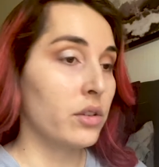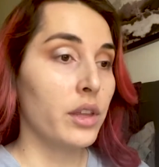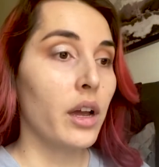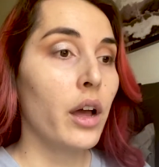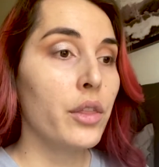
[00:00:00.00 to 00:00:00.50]

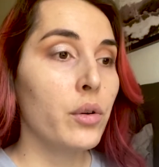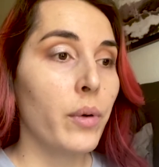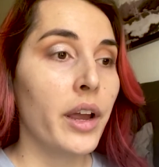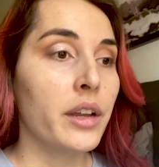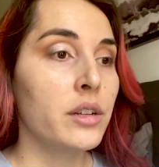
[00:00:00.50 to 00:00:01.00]
the other
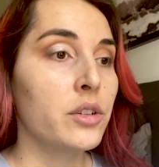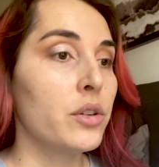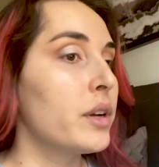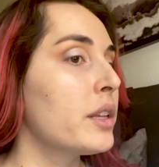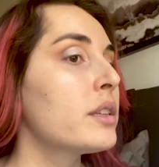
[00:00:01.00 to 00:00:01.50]
way to
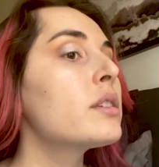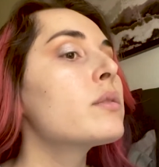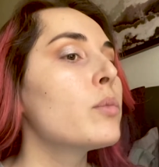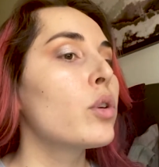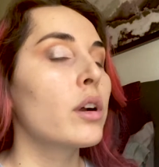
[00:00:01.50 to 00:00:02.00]
do it, this
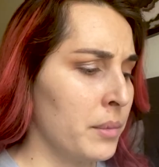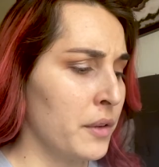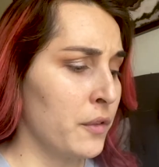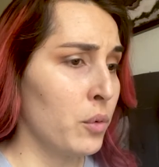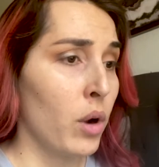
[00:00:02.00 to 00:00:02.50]
is more
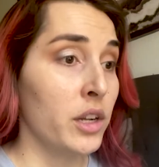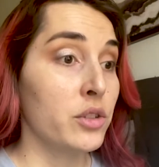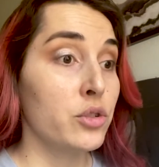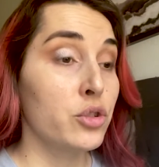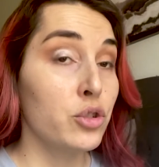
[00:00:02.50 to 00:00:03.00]
if you want it
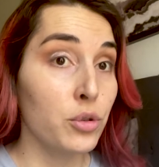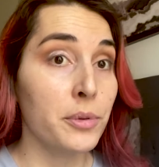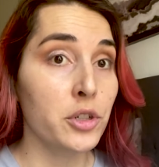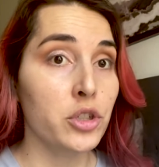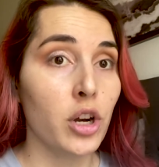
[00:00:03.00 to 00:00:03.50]

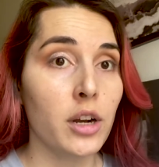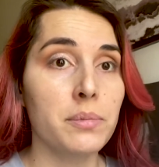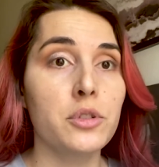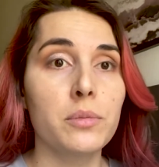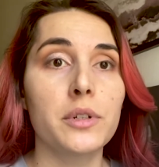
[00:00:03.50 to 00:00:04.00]
super sharp,
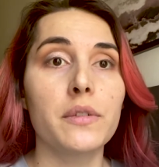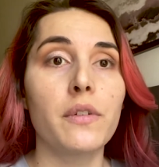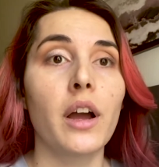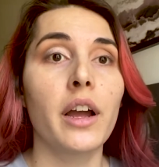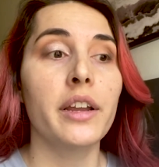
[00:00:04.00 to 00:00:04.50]
super
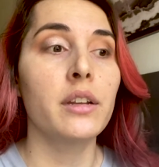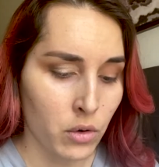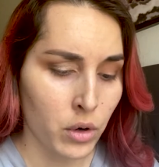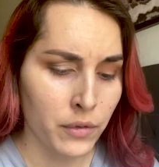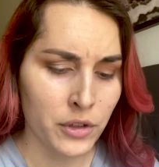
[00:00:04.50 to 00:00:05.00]
defined,
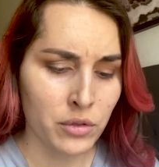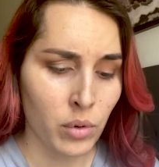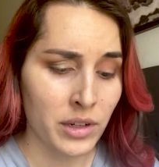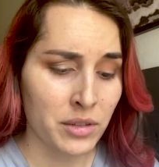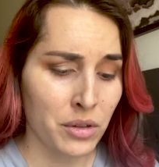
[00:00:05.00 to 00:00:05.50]
or if you just
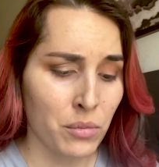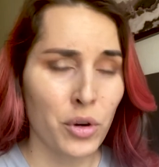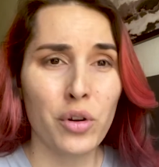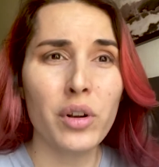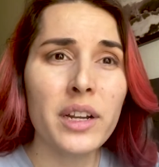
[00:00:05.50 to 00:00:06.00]
want it to look more
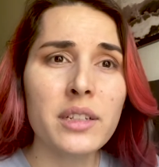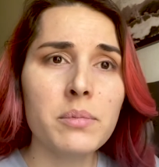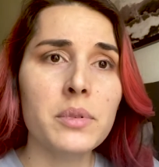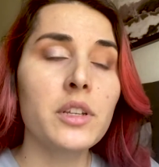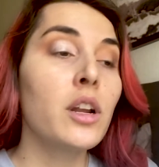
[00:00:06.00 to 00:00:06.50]
crisp,
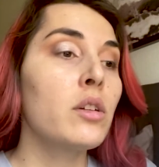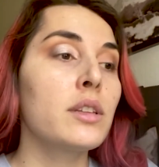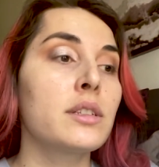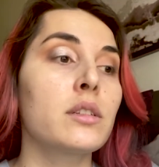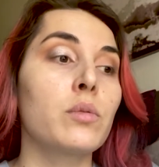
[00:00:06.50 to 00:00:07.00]
you know,
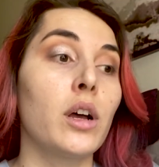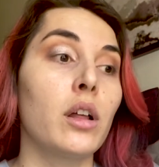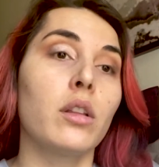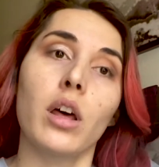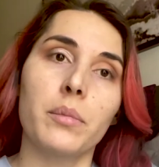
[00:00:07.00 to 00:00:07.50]
this is what
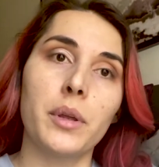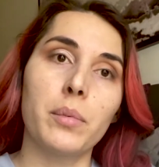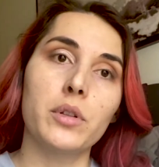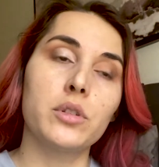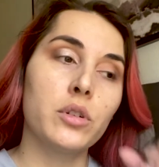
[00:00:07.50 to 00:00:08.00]
a lot of
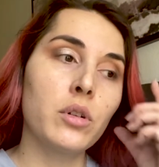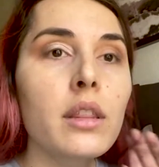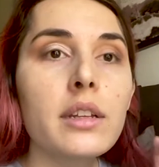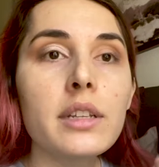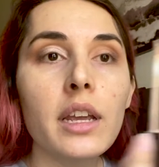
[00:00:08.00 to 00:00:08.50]
people do.
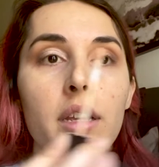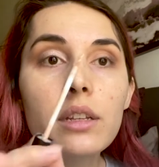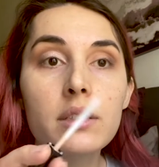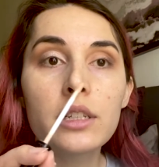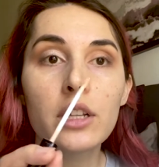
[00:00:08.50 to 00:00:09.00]
They take
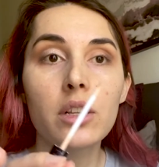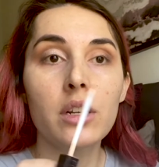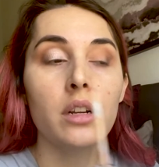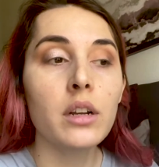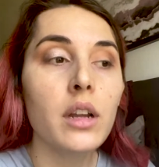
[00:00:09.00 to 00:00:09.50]

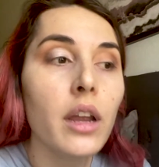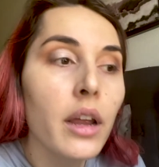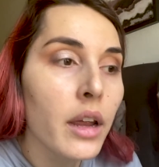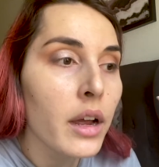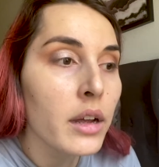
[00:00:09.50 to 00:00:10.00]
concealer,
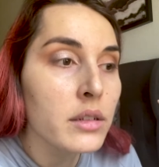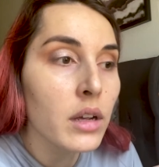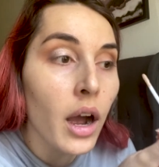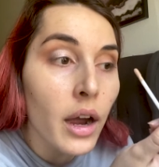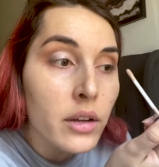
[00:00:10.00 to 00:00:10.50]
and
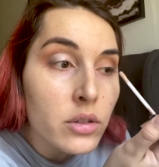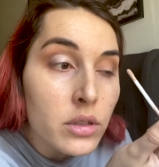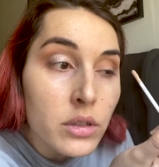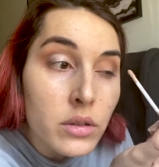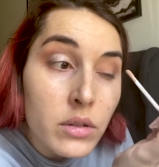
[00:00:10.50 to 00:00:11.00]
I
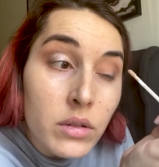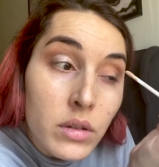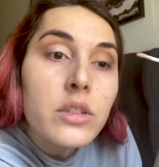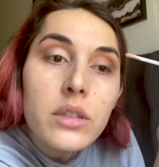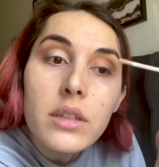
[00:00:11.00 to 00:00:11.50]
usually
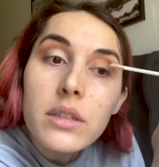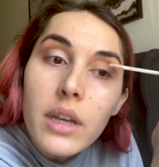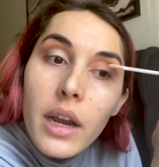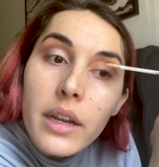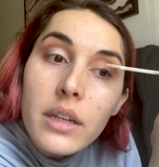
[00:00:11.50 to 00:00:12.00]
do just a
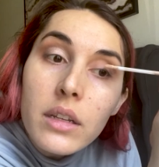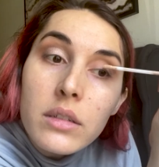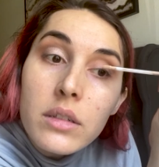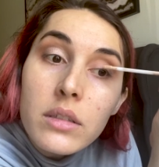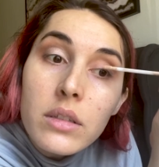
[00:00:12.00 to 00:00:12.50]
tiny,
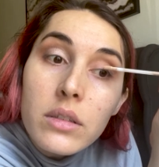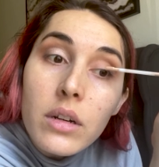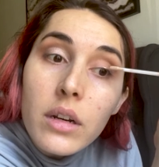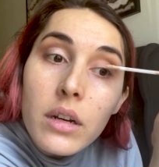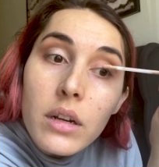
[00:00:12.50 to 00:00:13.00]
just to
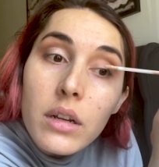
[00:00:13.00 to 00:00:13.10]
start,